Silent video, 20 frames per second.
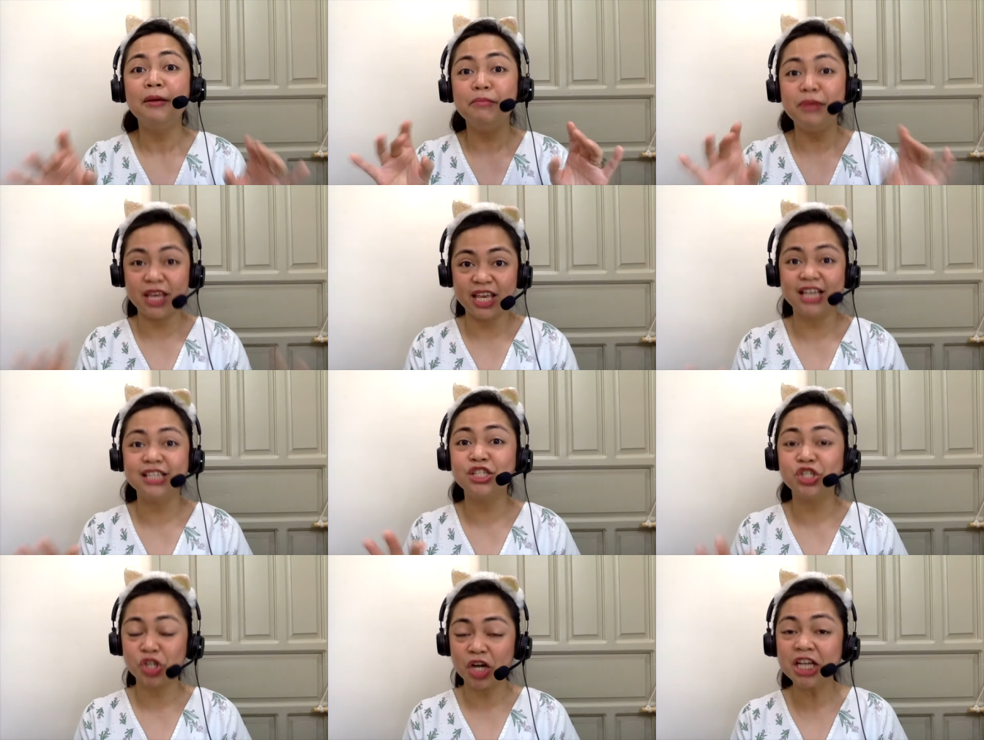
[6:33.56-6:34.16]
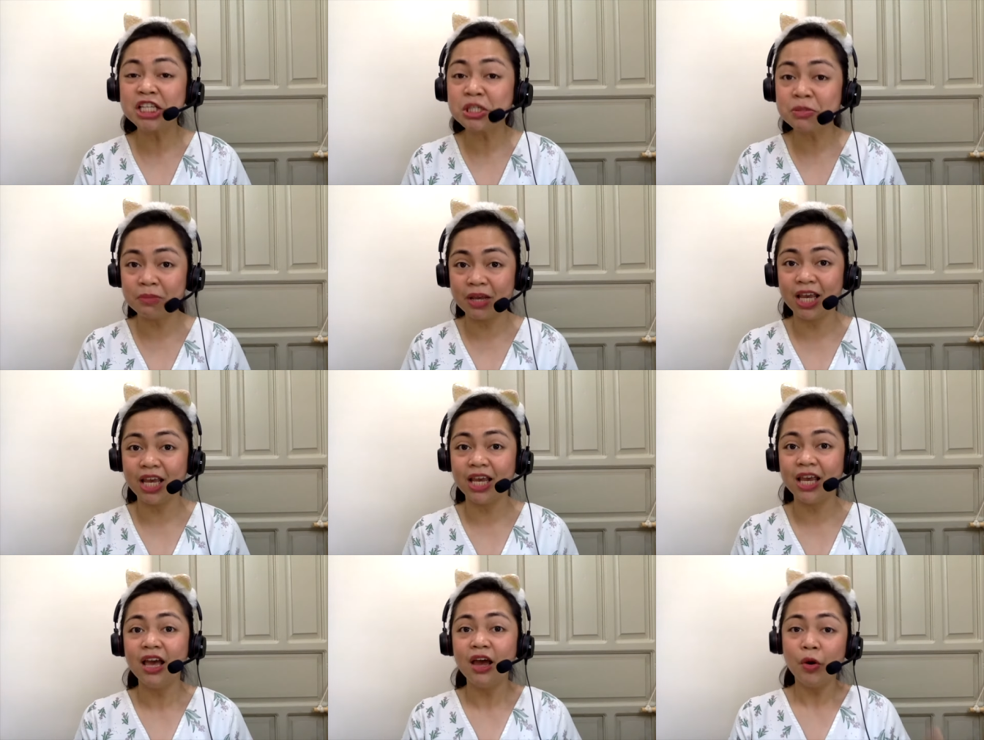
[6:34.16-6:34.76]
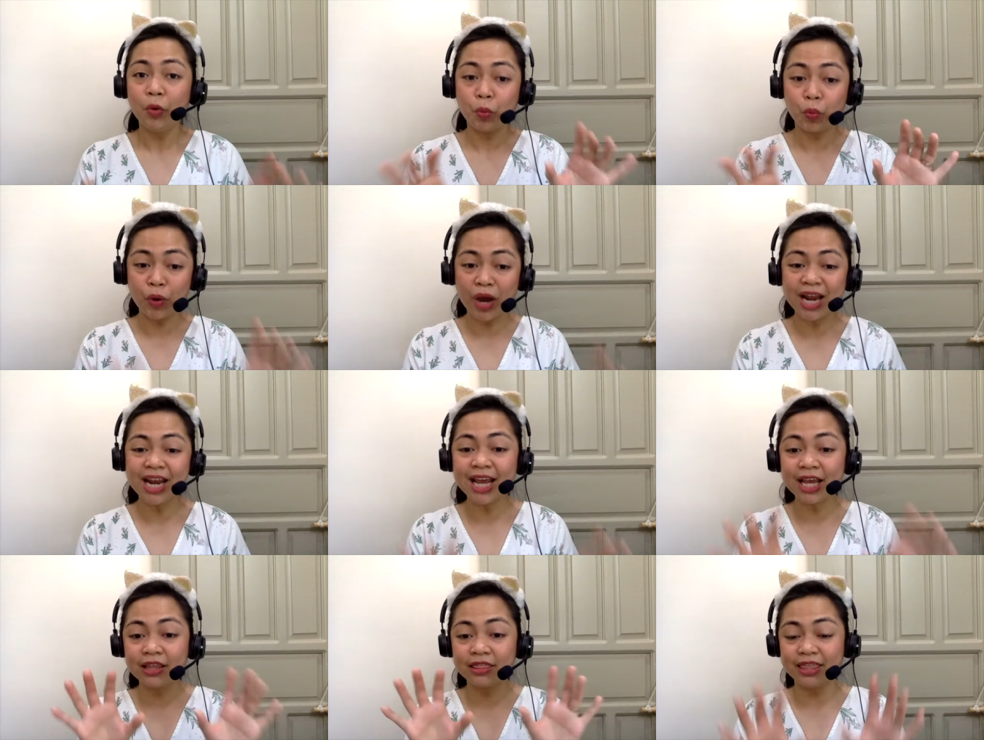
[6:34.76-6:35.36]
Because trust me,
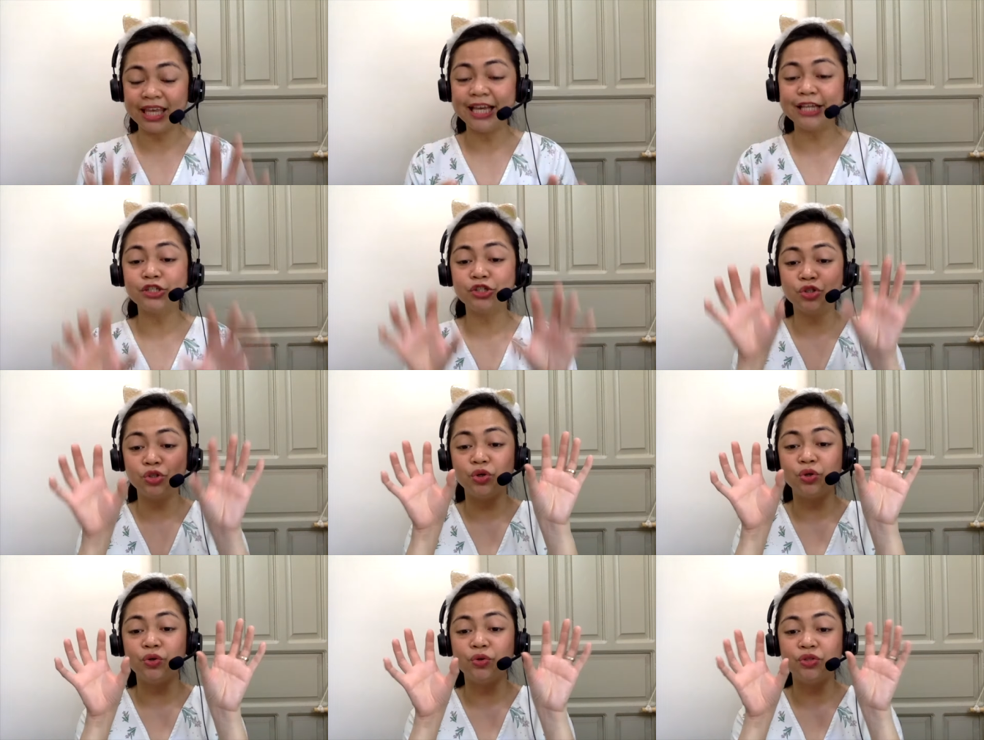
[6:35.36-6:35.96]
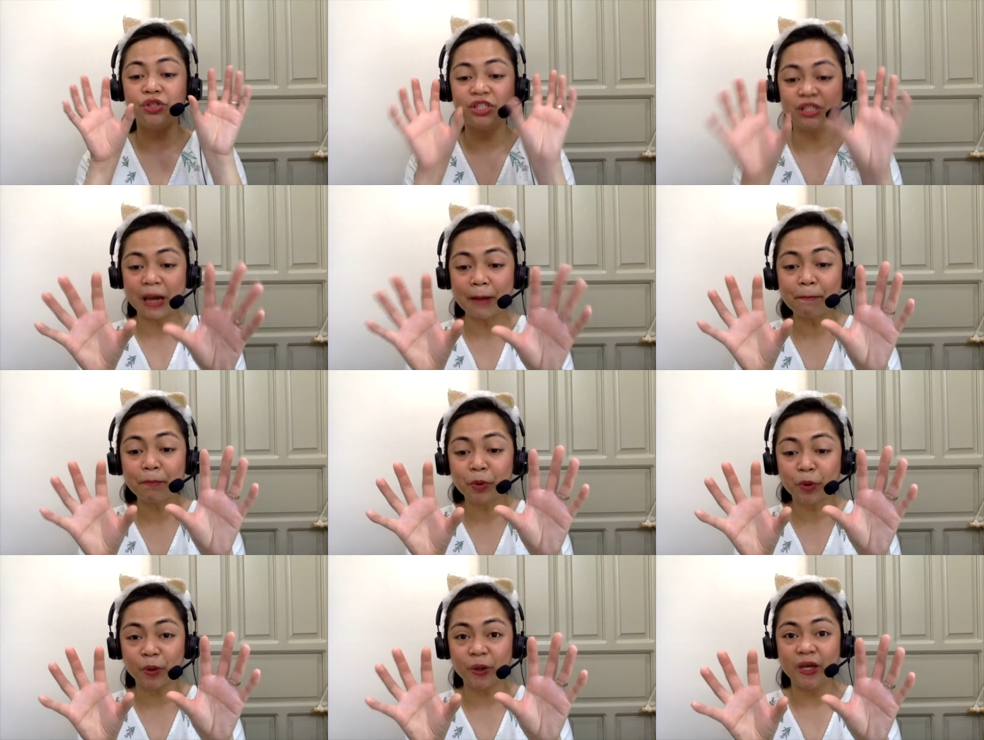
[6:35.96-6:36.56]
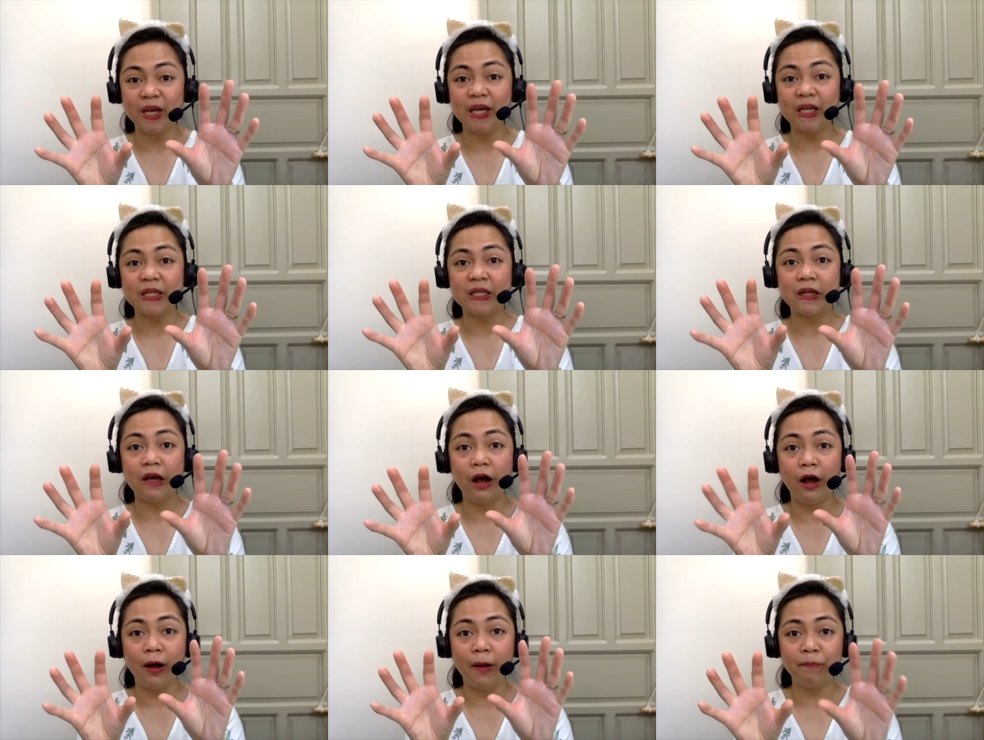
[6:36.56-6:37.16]
running these two separate
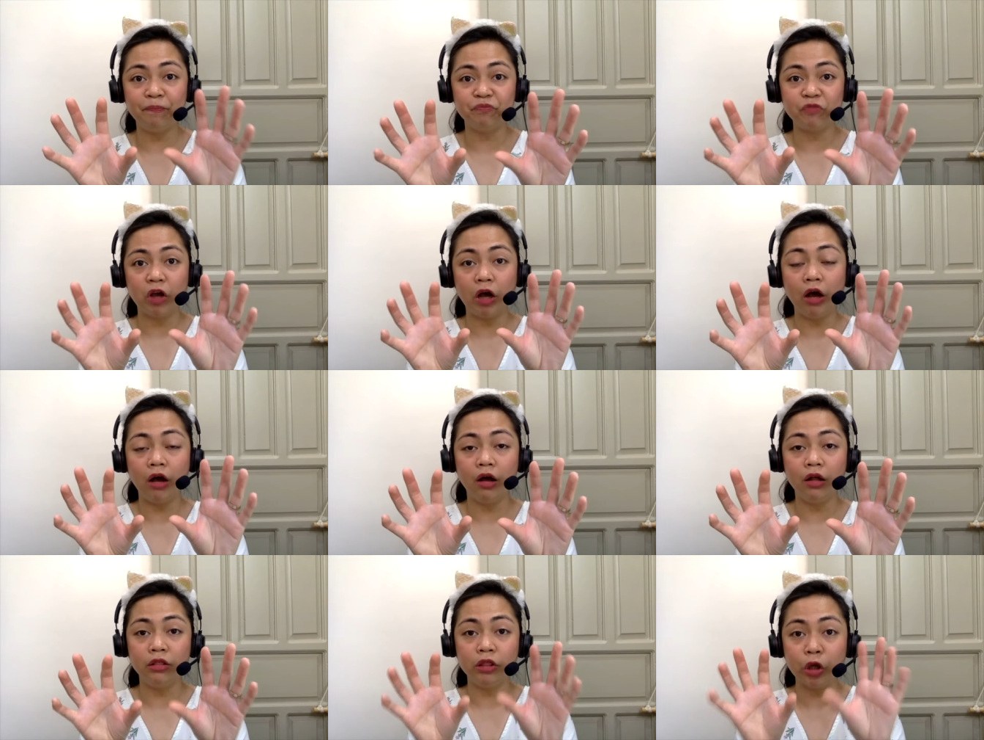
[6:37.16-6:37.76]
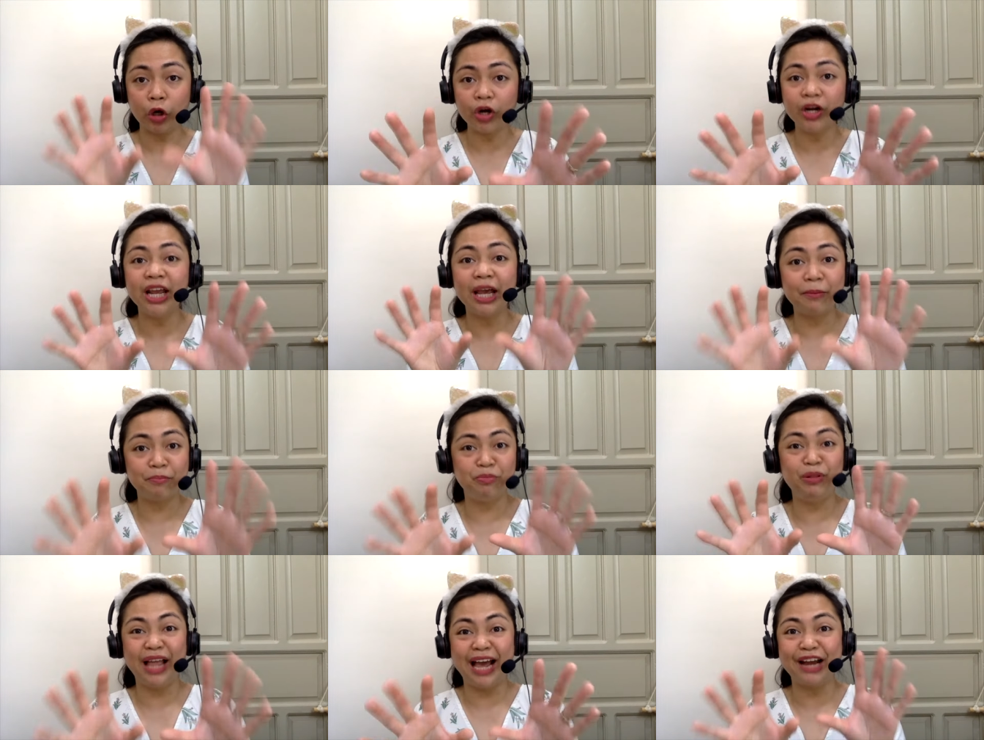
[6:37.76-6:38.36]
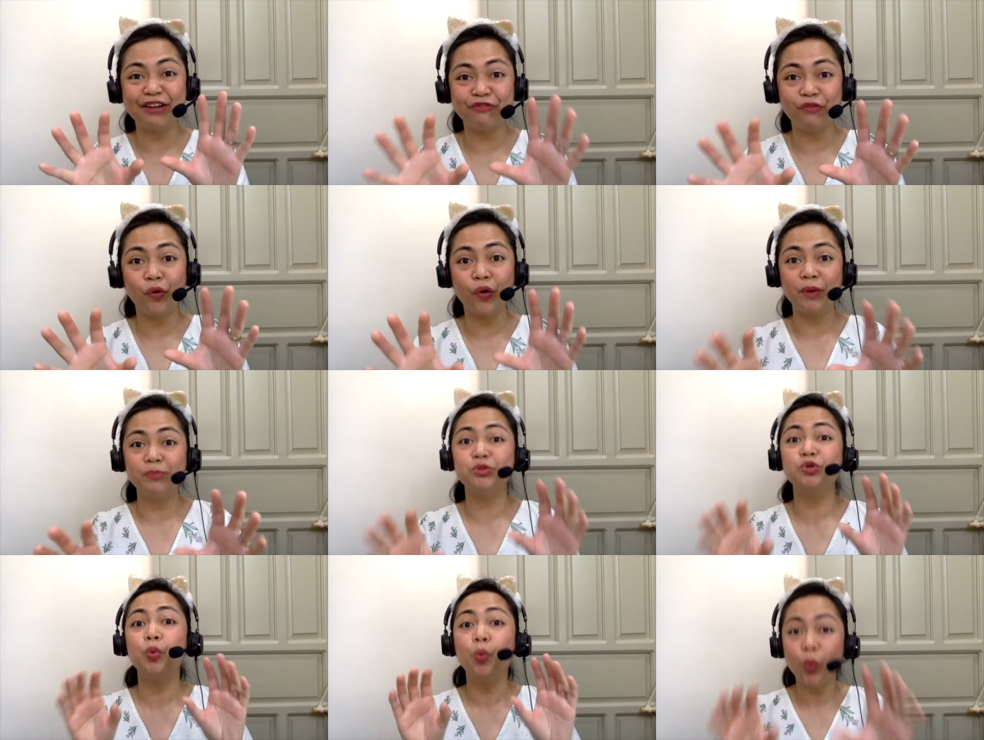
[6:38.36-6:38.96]
learning
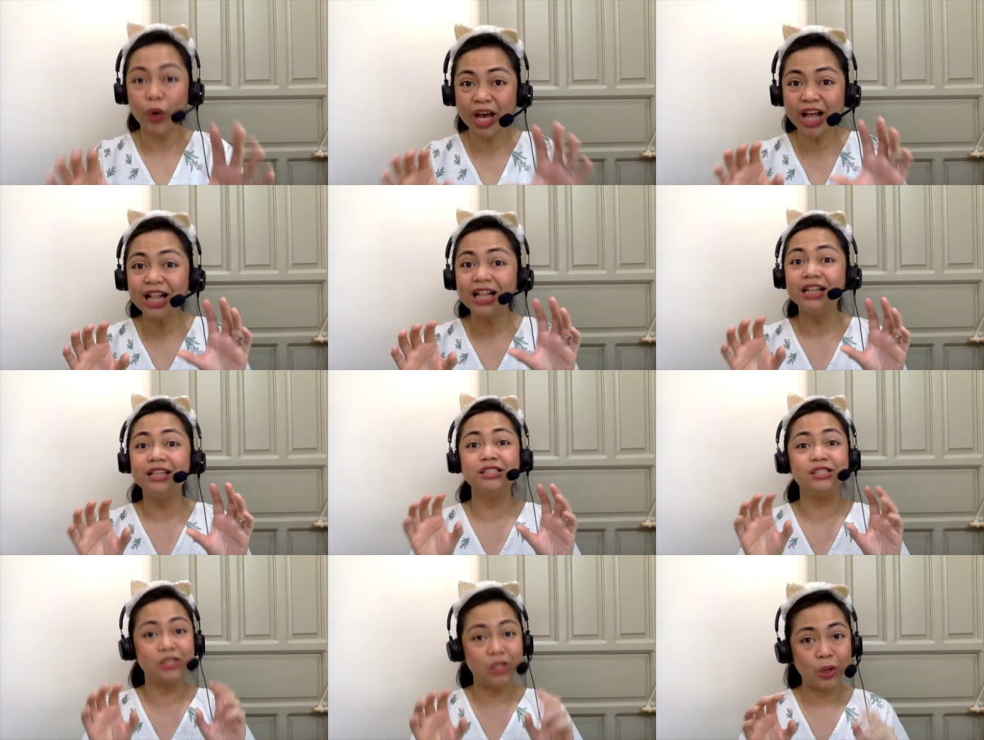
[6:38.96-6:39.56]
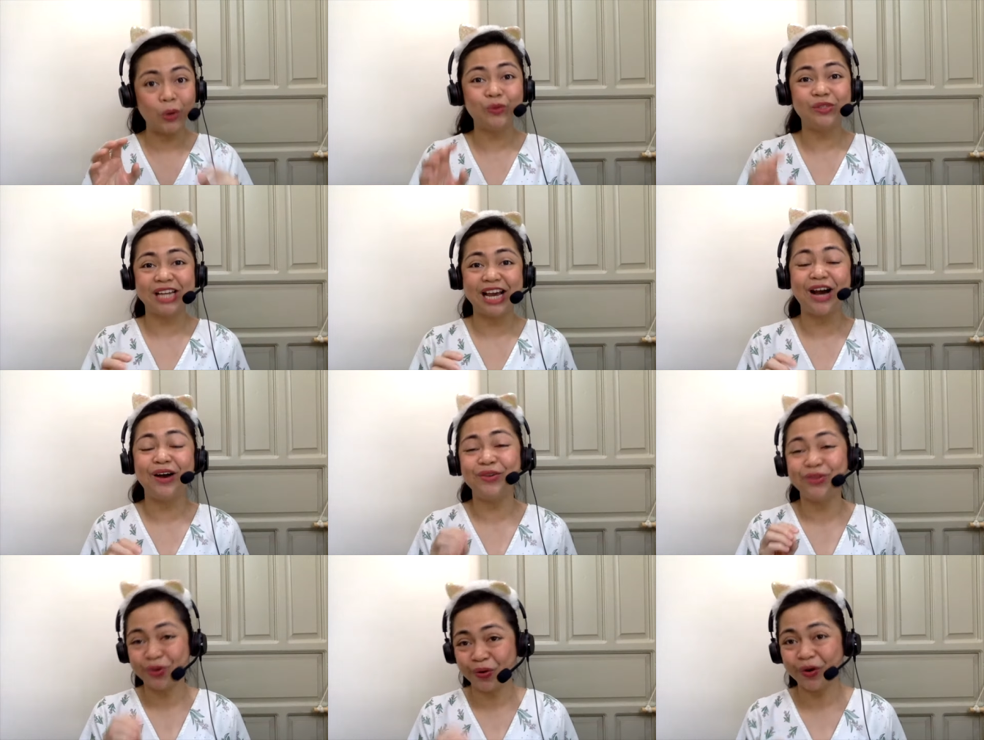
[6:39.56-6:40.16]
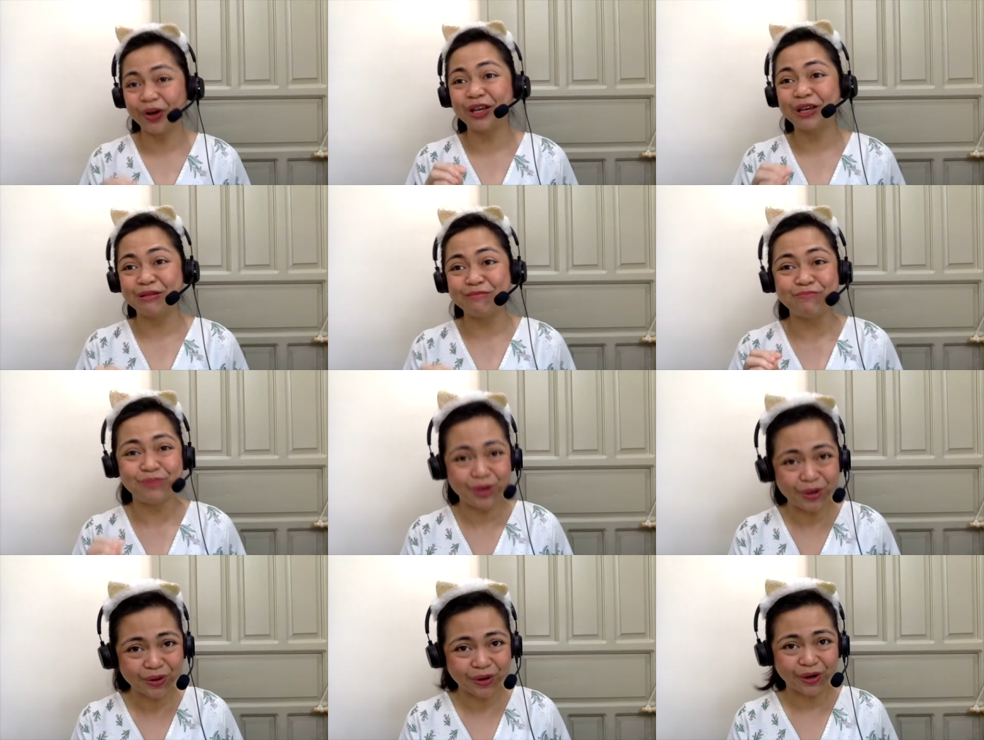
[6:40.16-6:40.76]
platforms will slow down your
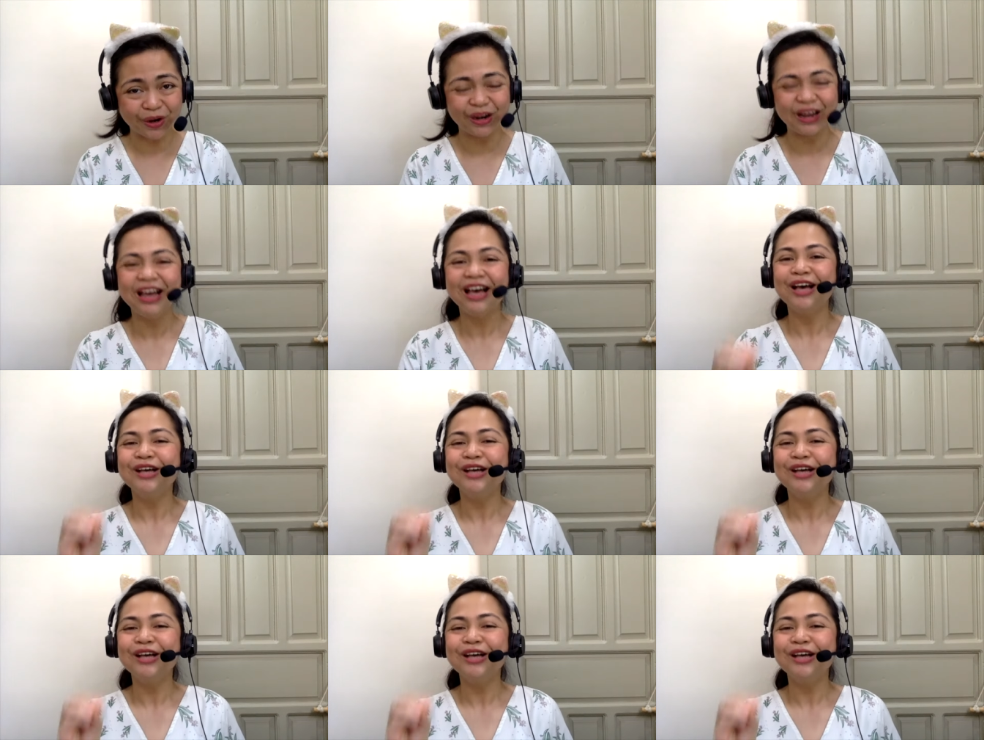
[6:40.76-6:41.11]
computer.